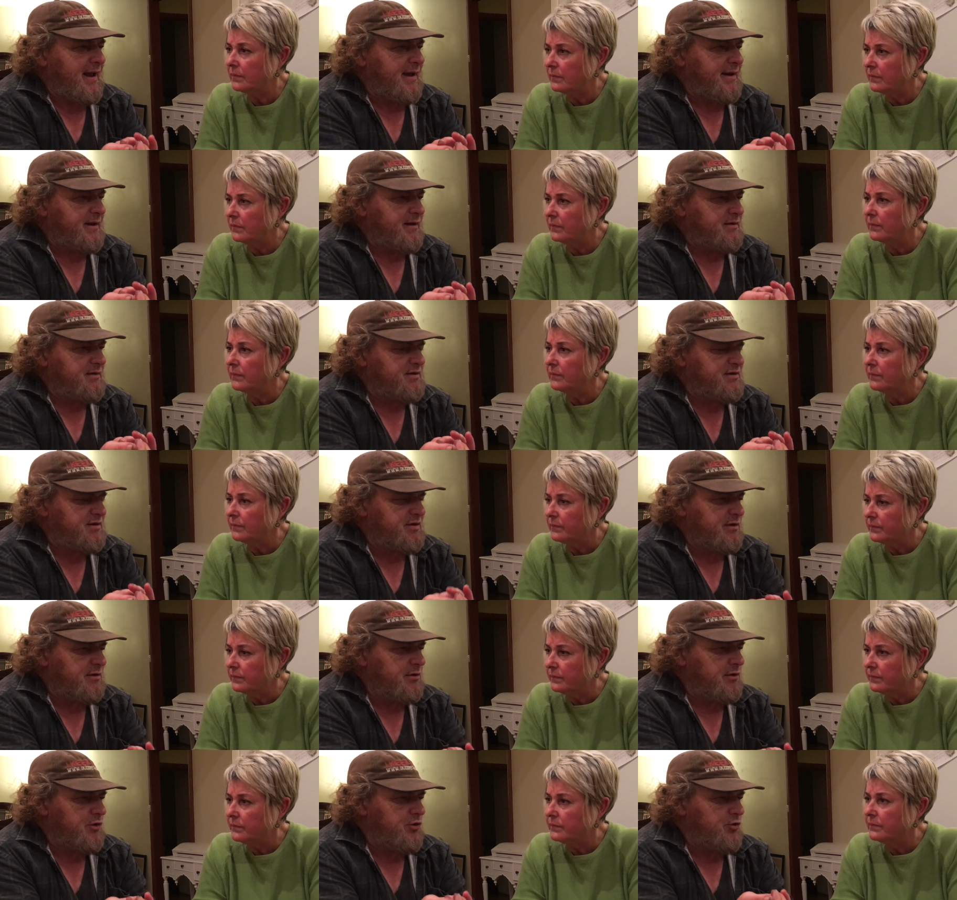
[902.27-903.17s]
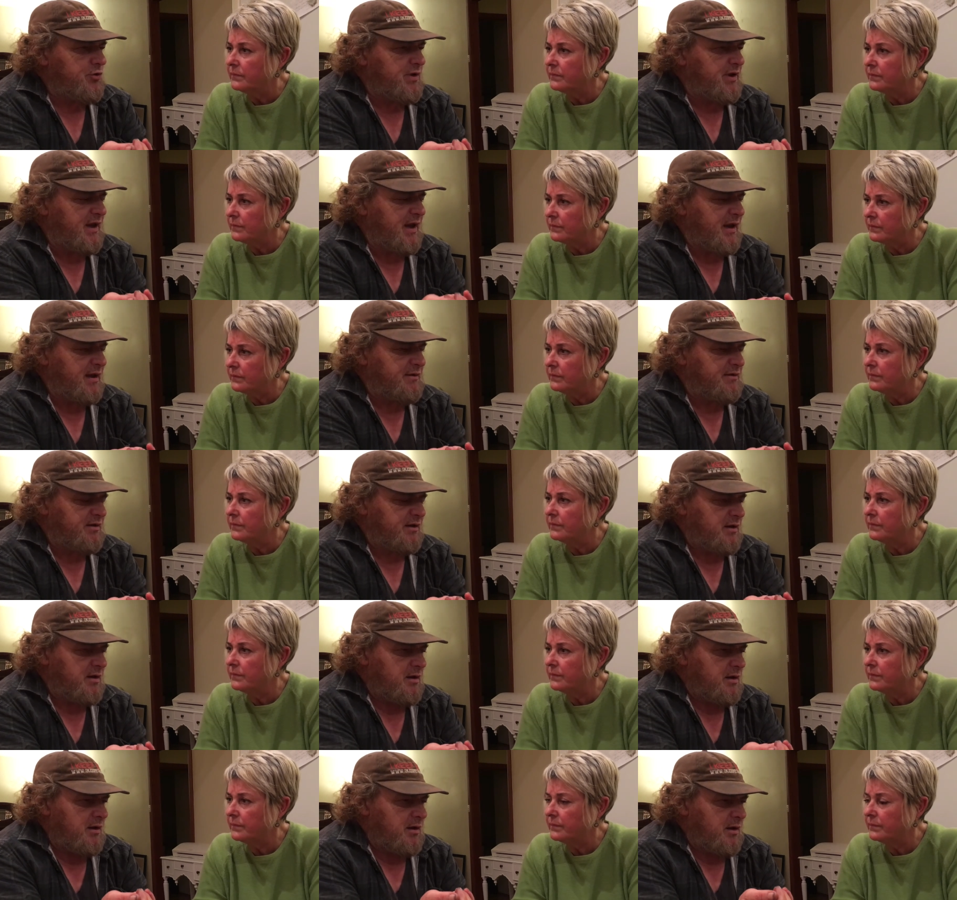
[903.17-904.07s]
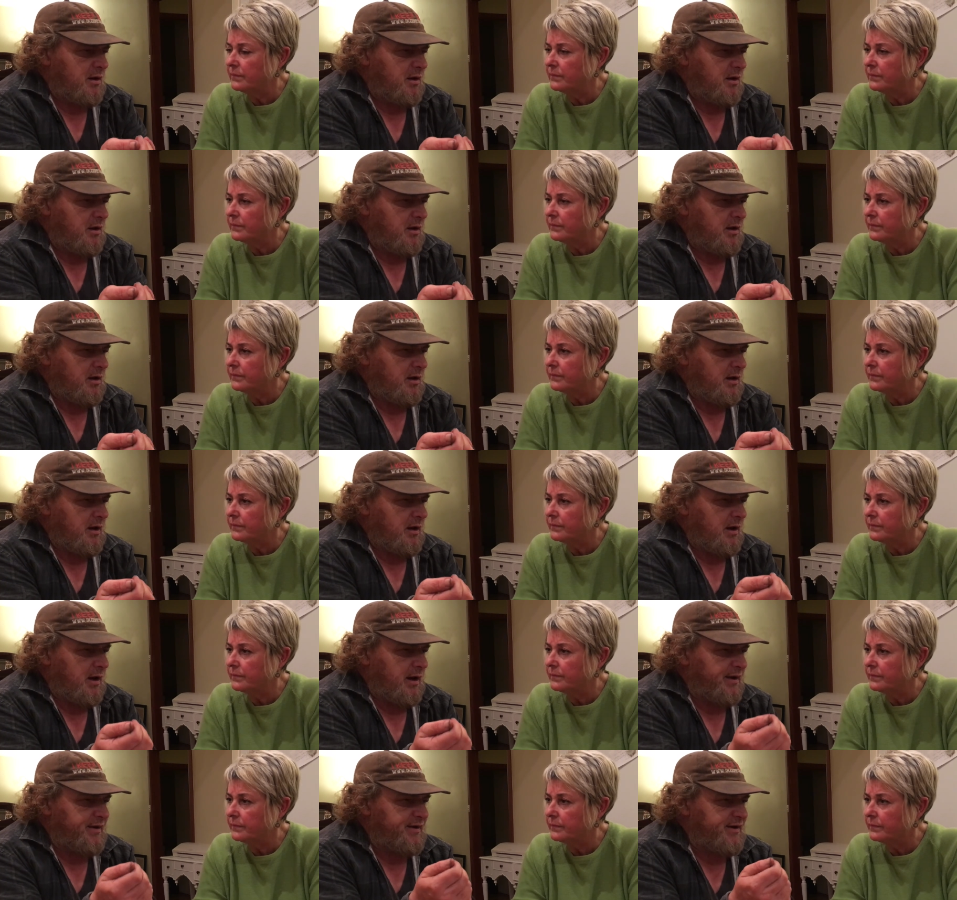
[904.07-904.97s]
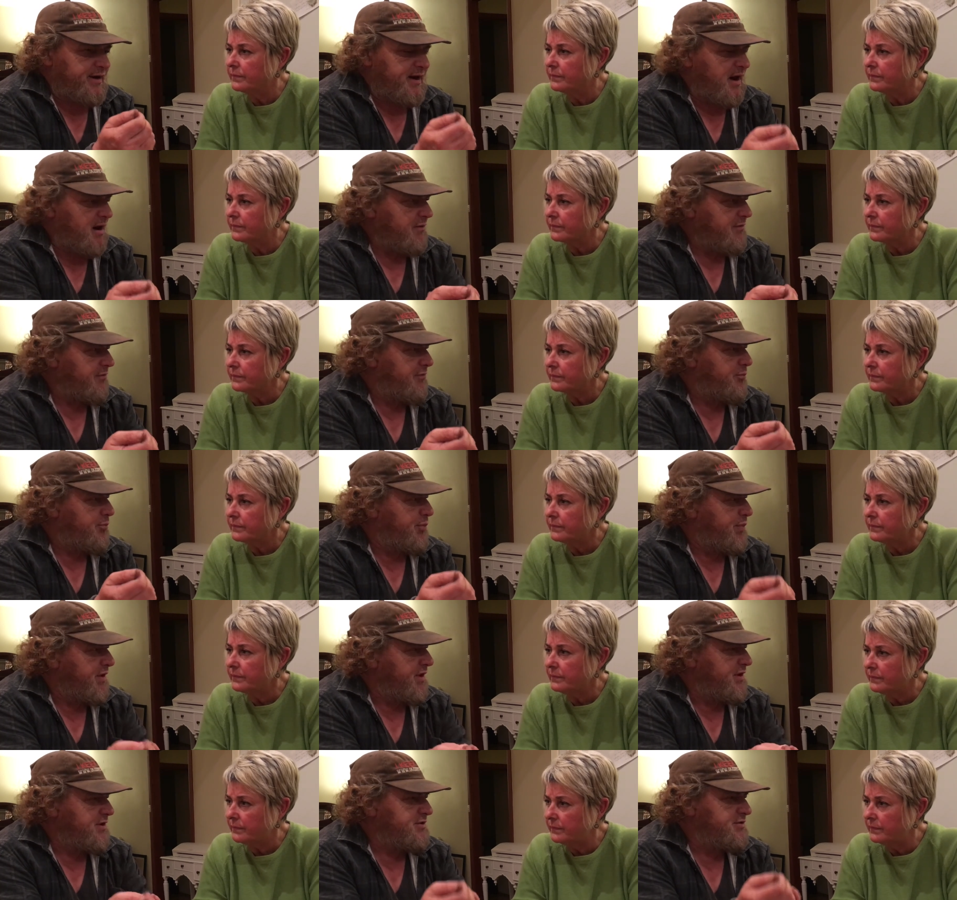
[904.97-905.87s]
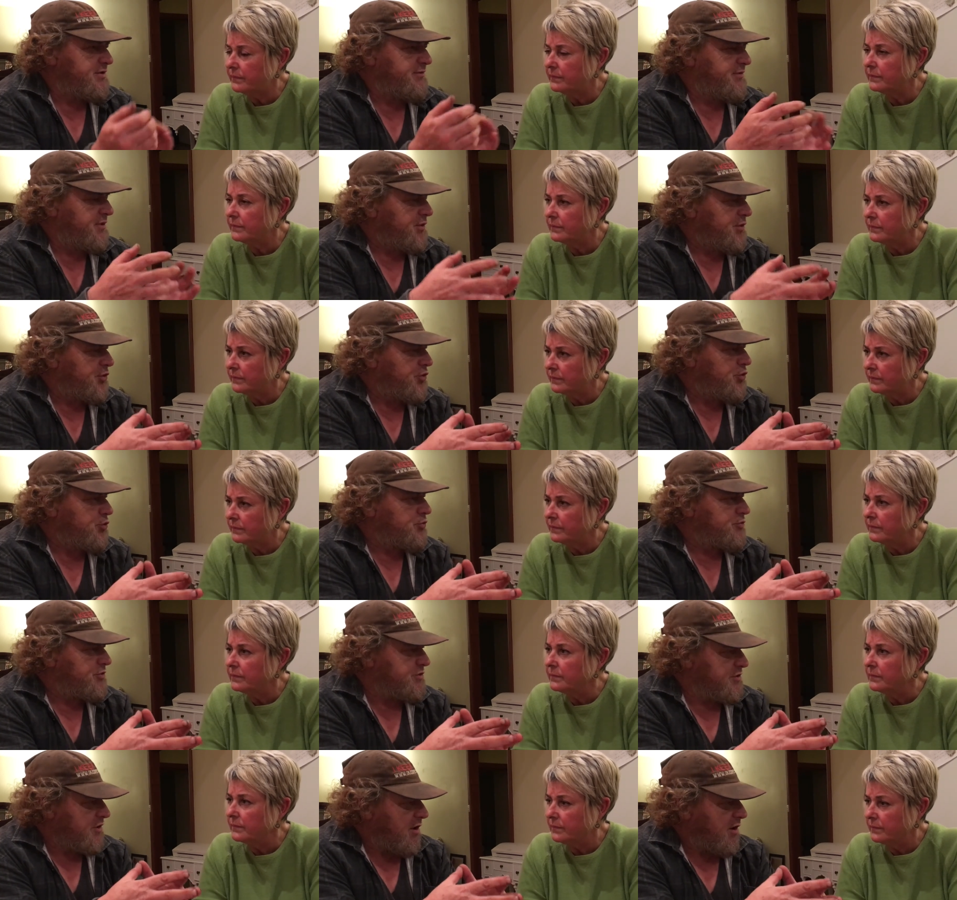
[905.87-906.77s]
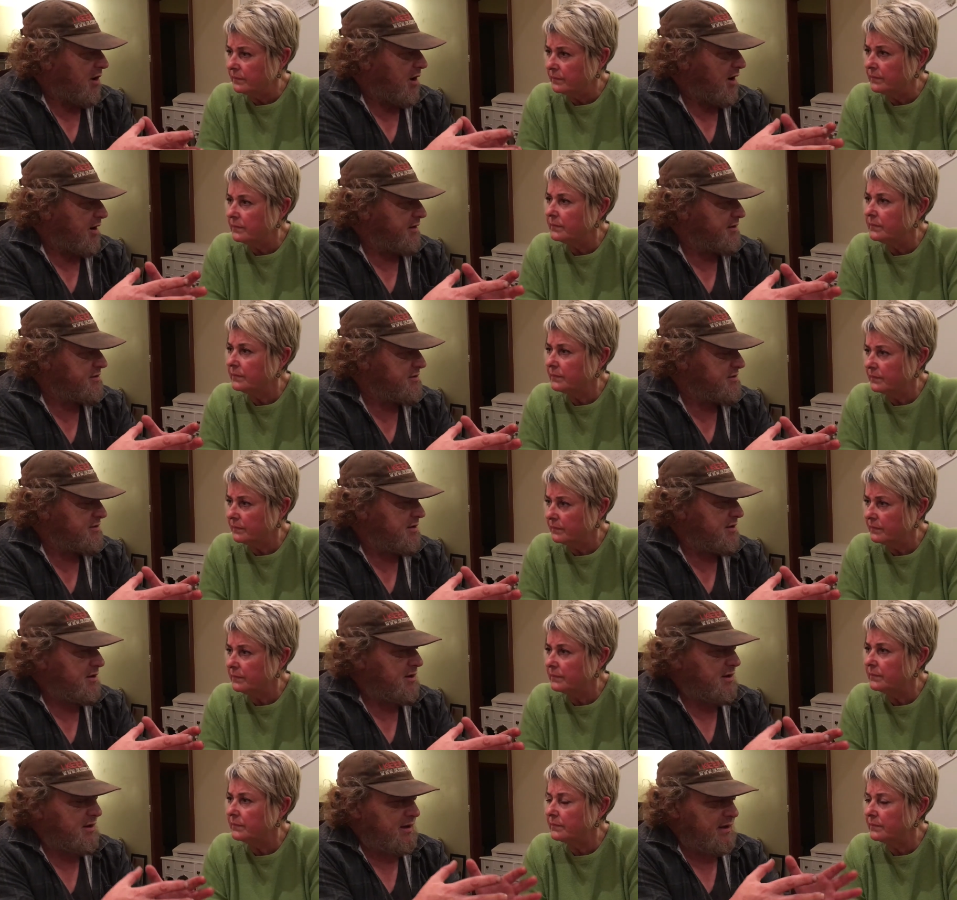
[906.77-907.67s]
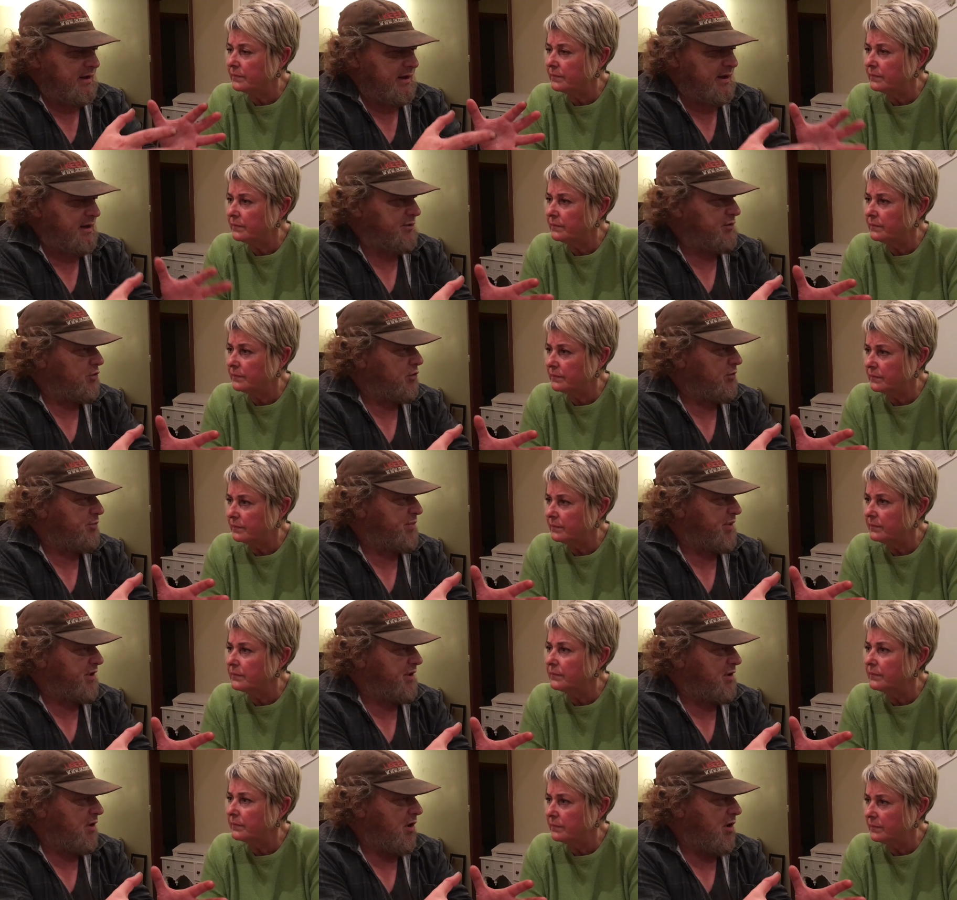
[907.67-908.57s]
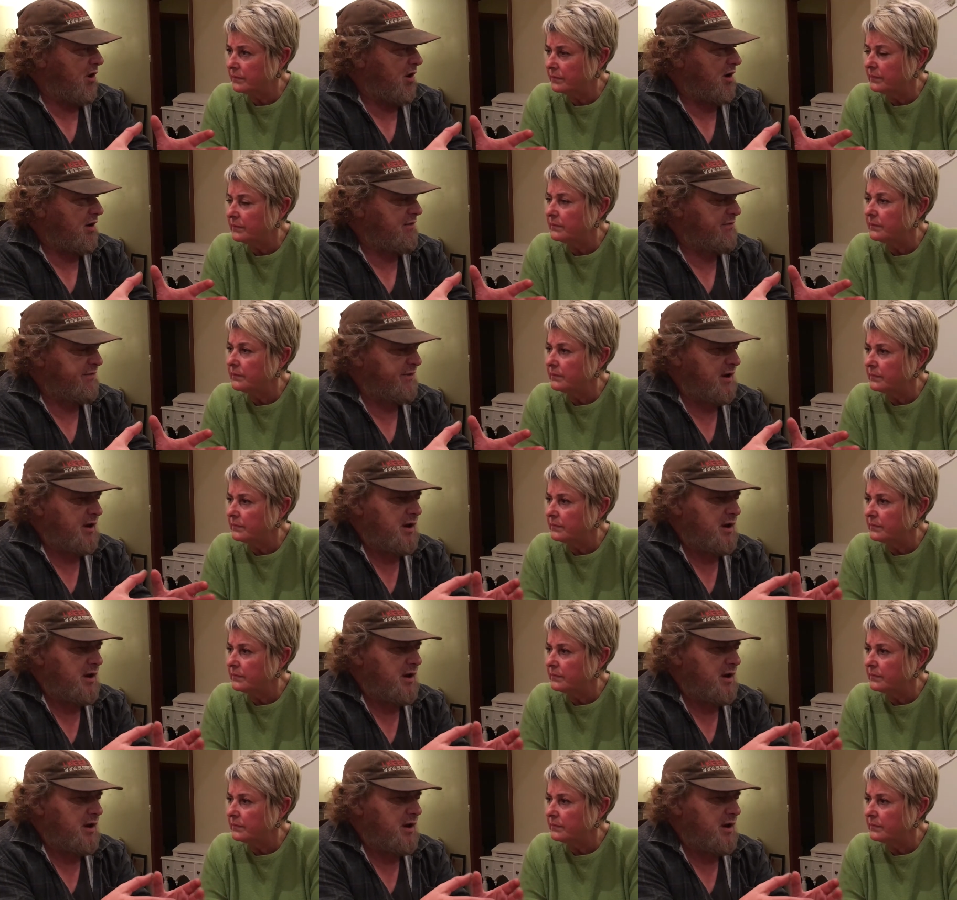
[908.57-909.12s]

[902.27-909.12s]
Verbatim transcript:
Speaker 1: And until you get enough bees of the new size in your beehive,